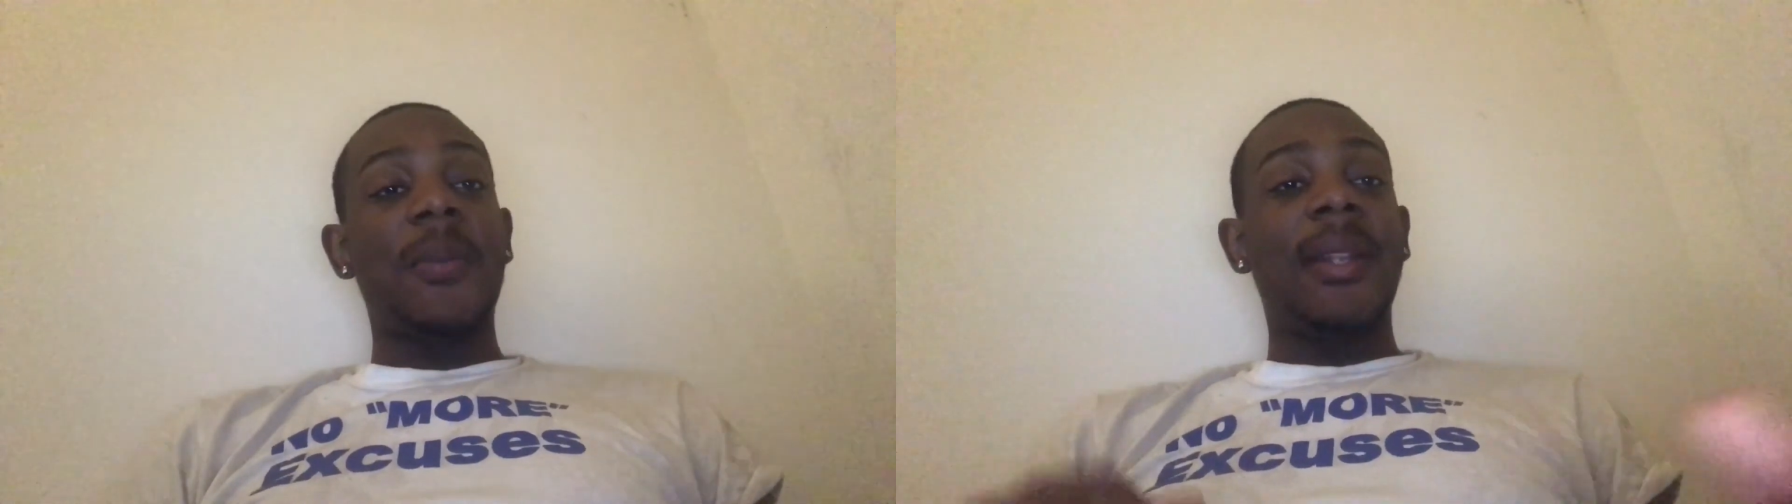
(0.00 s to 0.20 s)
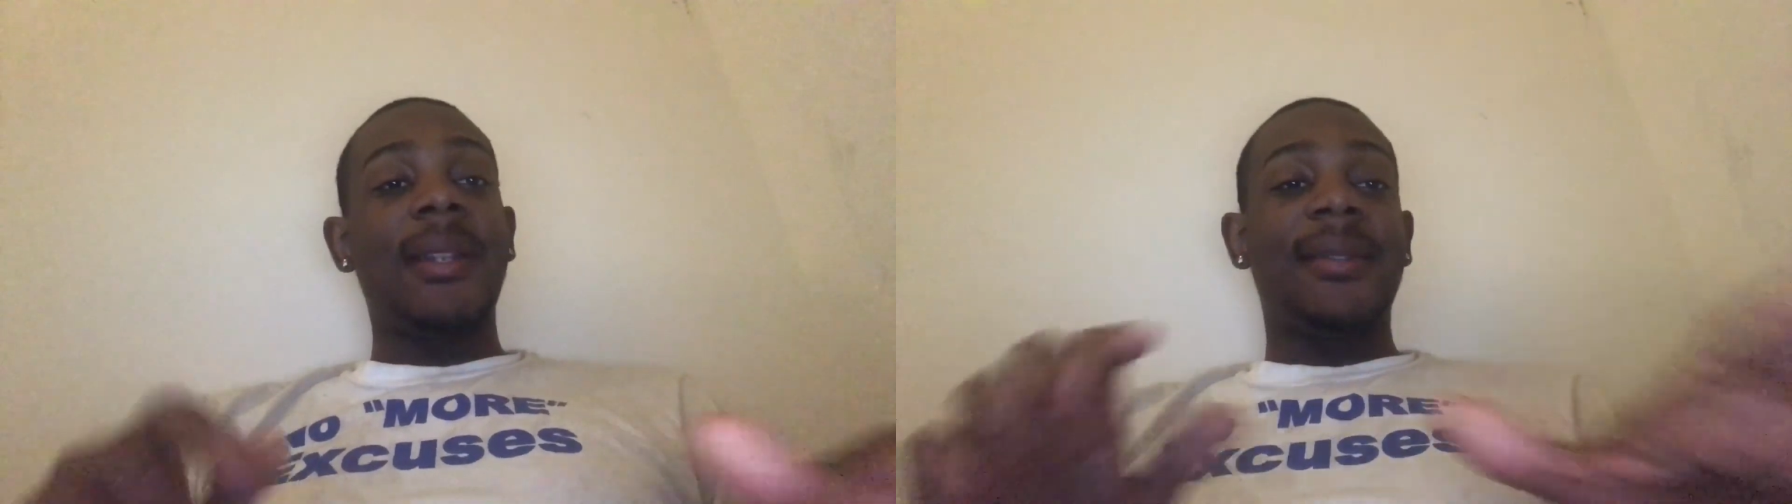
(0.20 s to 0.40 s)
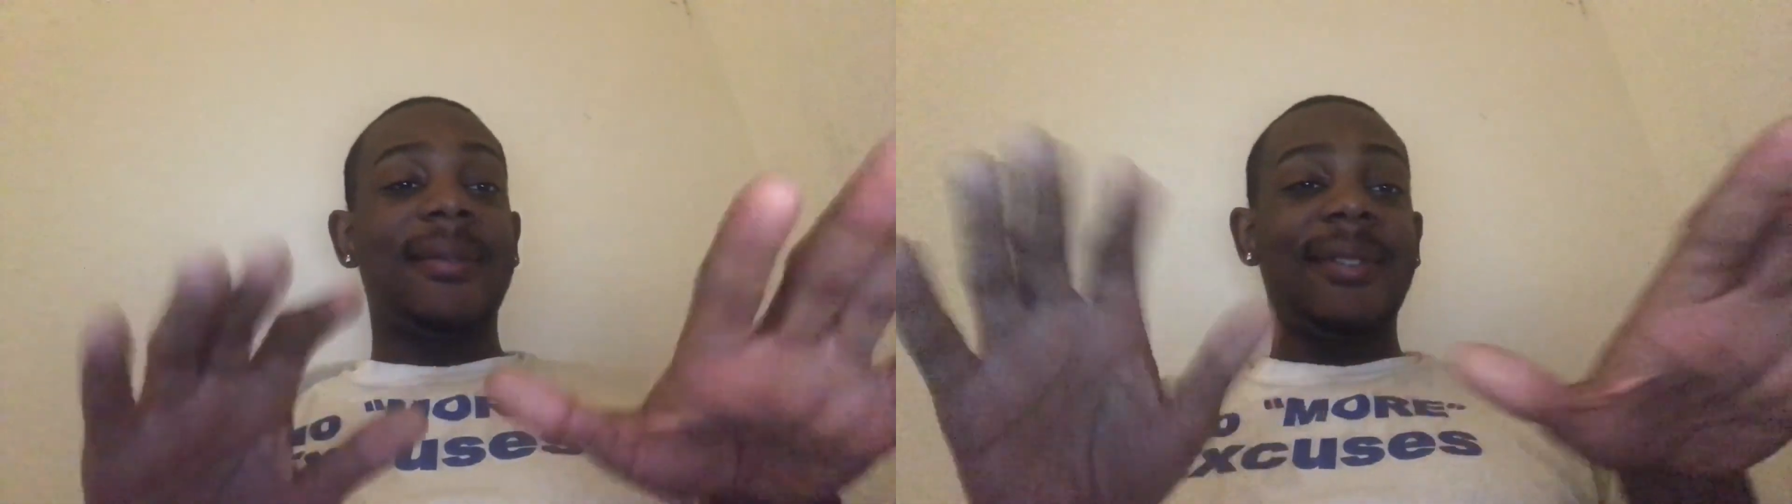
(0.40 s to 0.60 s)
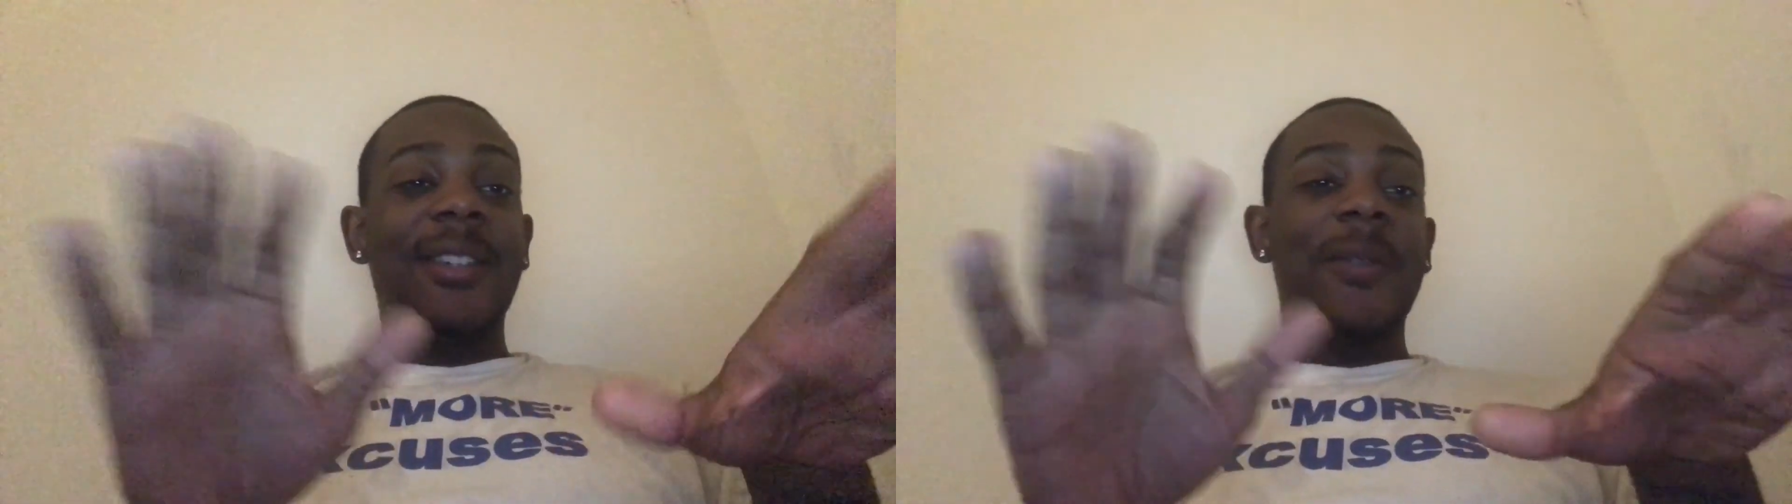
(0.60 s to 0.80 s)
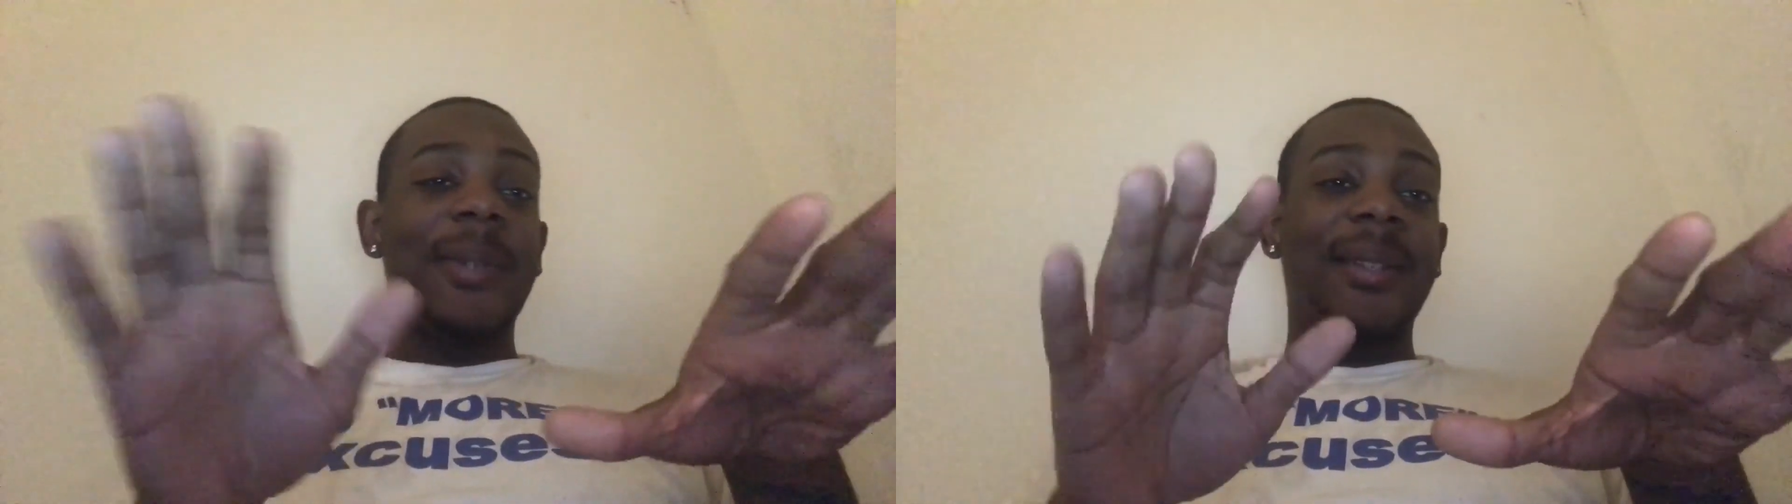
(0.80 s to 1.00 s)

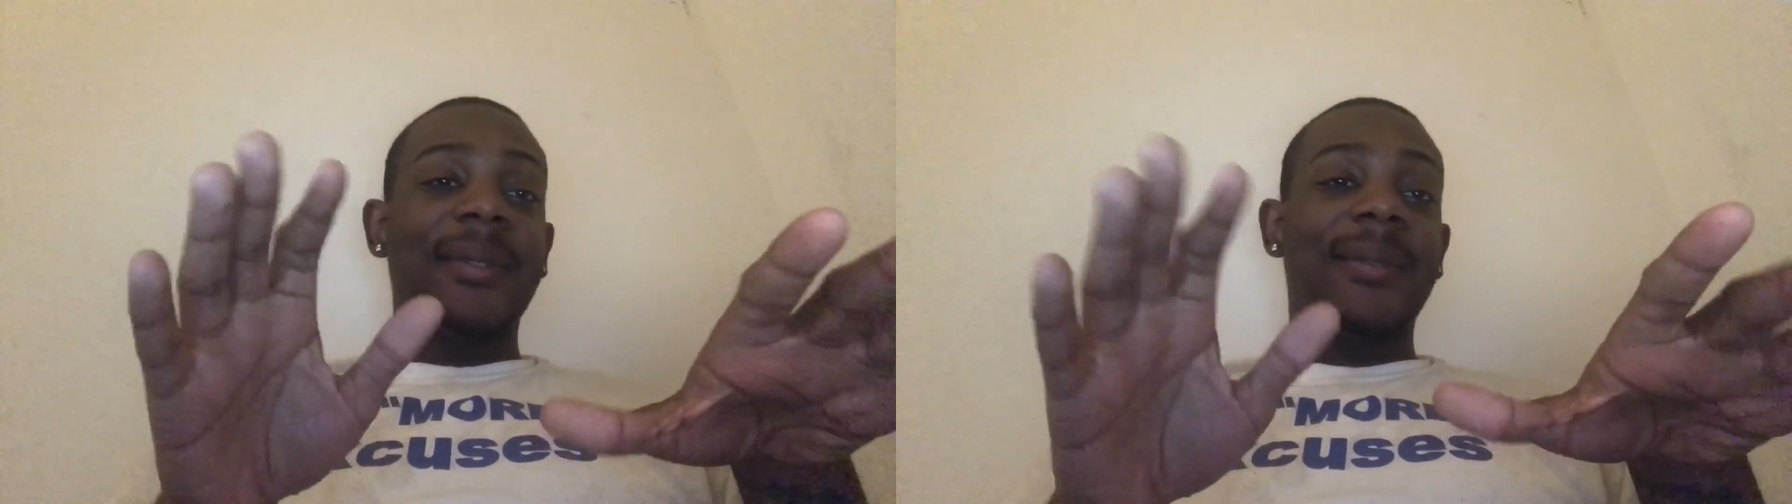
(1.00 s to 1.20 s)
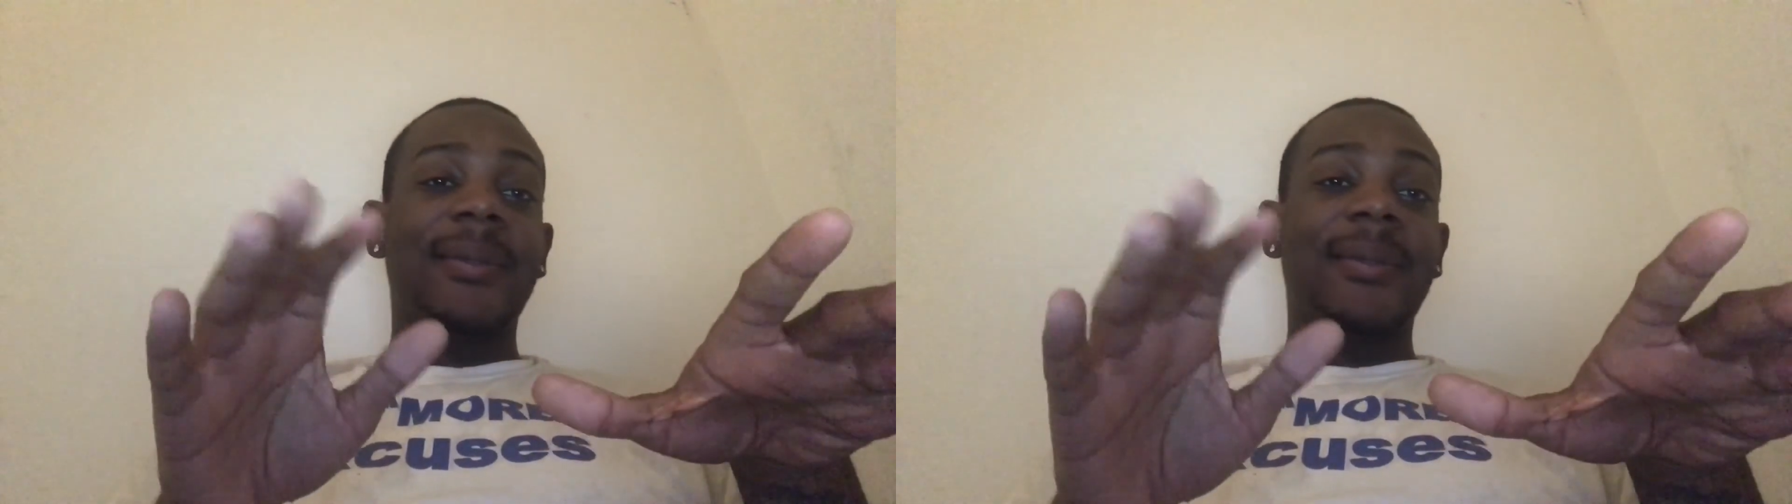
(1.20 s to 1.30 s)
bit